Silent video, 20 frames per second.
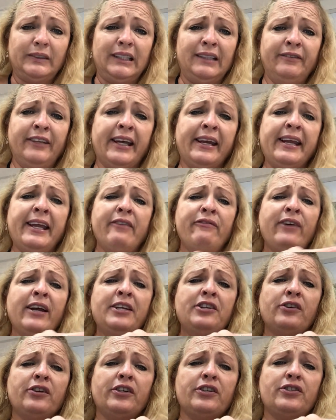that if I
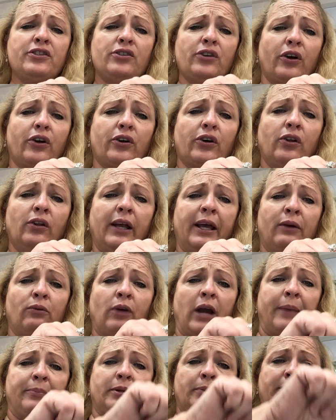took a circle and
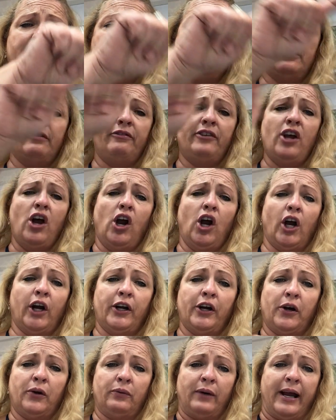wrapped a piece of
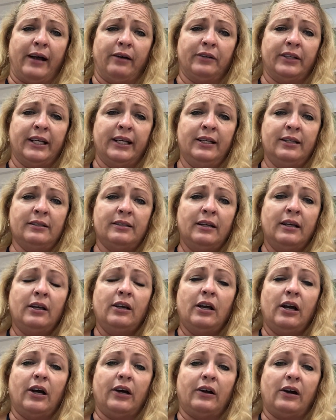yarn around it,
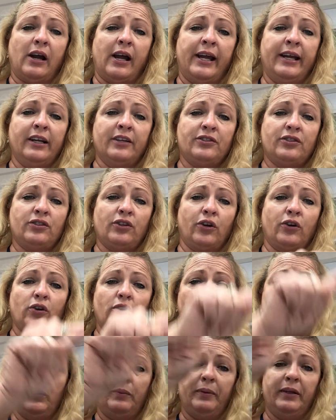all right, a circle
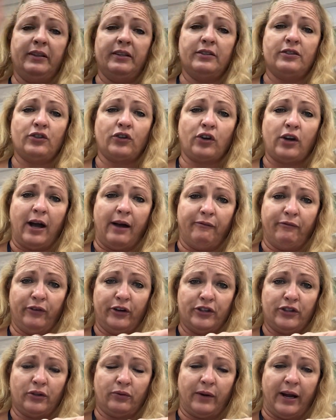would be the
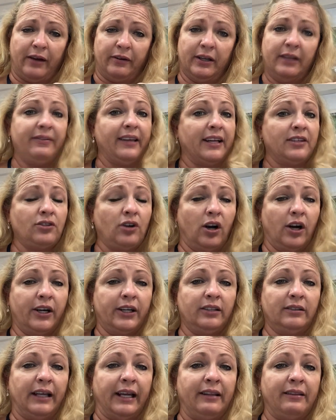circumference around it, that's
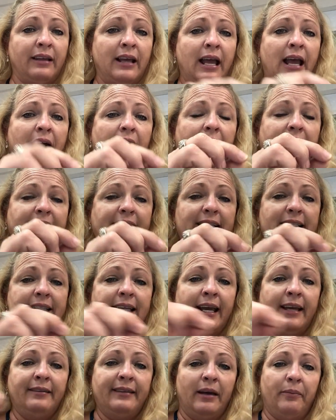arc length. I can
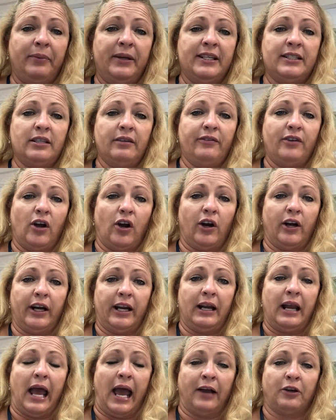take that piece of yarn
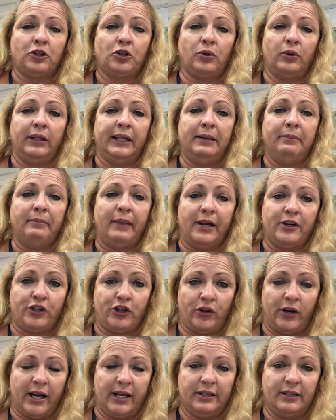and actually
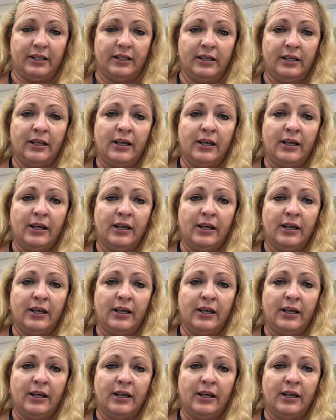measure it.